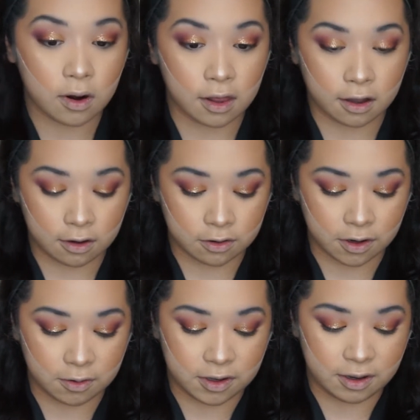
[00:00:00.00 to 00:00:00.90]
like contour,
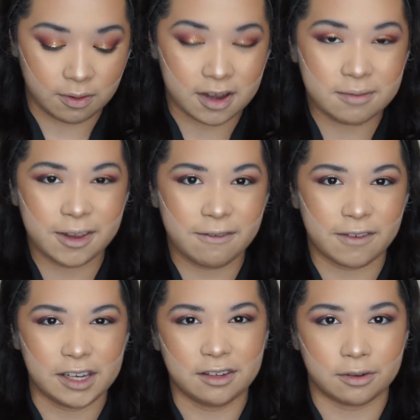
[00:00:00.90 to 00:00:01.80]
I was like, why is my
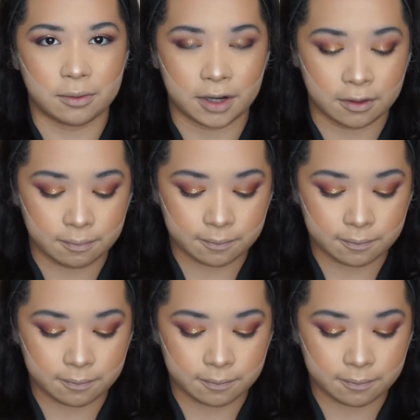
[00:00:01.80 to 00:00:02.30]
face so weird?